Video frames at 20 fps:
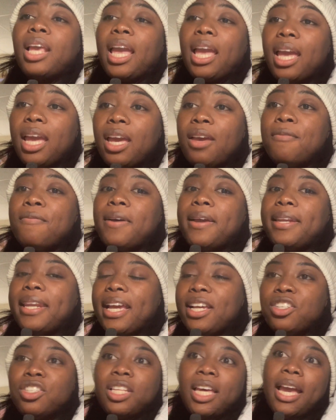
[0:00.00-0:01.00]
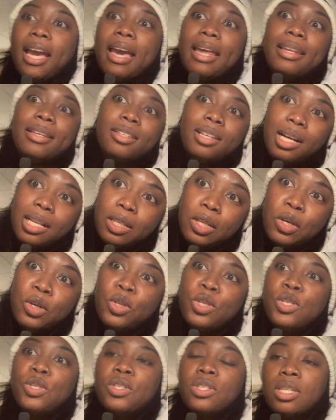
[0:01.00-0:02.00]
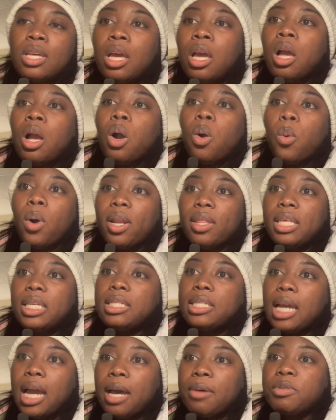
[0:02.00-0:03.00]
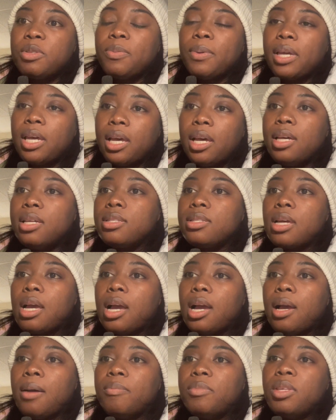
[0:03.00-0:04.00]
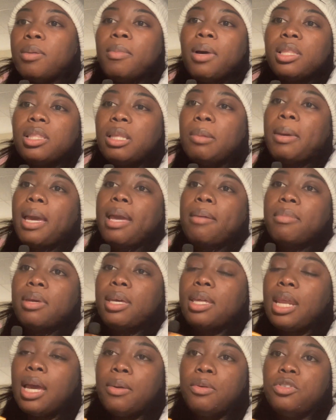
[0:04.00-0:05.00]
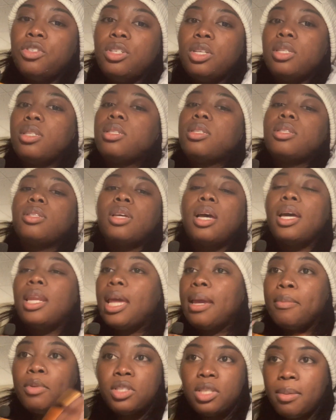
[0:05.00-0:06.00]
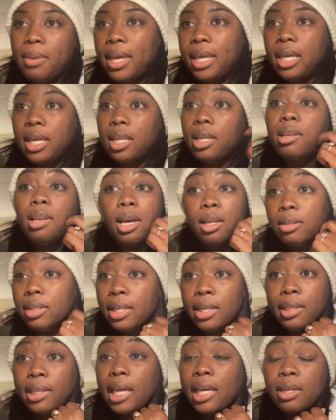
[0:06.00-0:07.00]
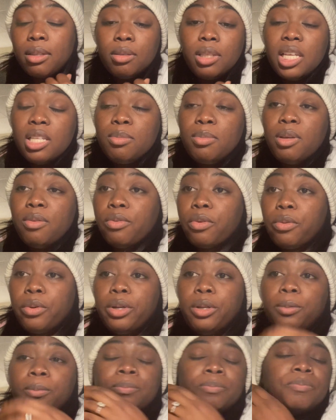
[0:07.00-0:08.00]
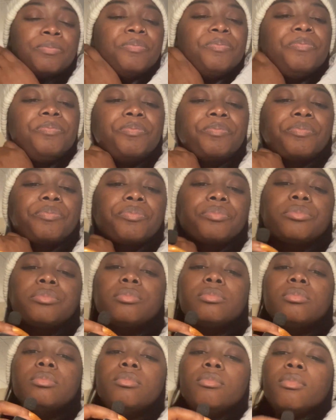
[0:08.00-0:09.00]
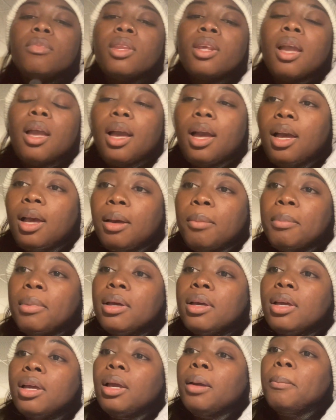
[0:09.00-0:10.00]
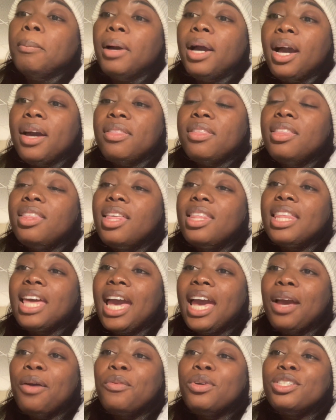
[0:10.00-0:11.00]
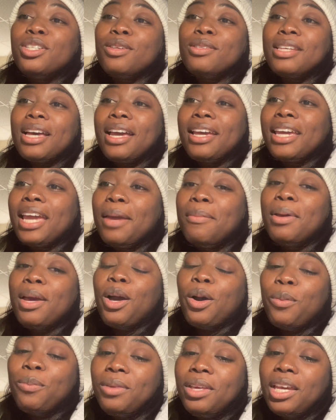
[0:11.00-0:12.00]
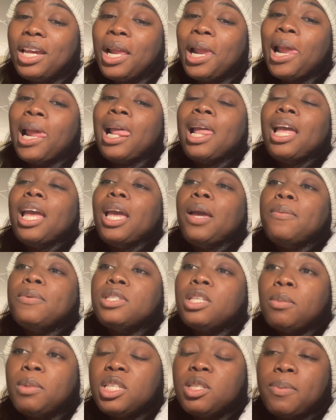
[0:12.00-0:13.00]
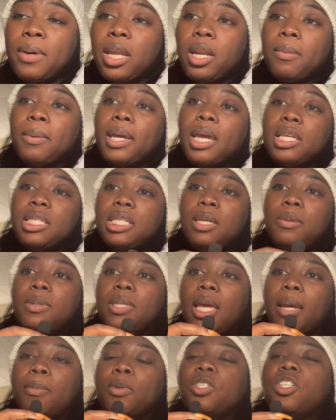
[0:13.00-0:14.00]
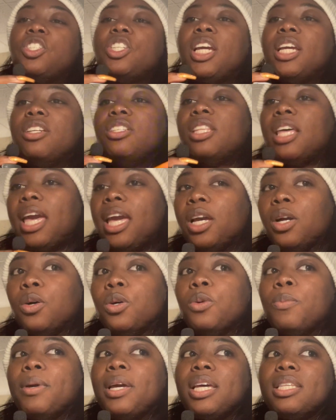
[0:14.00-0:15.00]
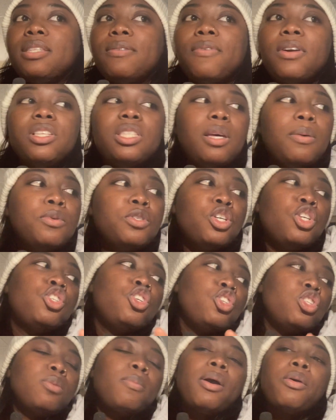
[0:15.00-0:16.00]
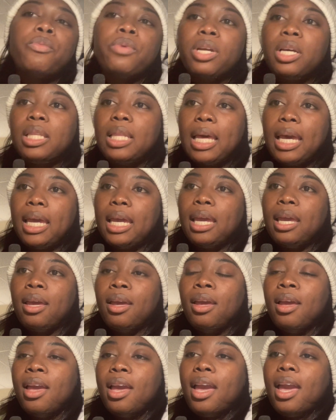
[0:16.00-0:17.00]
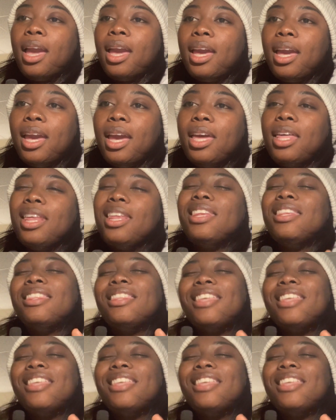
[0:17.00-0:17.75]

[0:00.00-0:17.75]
and financially, I had to close one of the shops because the monthly payment, I was just unable to make it. Like, let's be for real. But other than that, when Josiah came and helped me, it was so much better because he was able to change the angle, because at first I was just using my ring light, and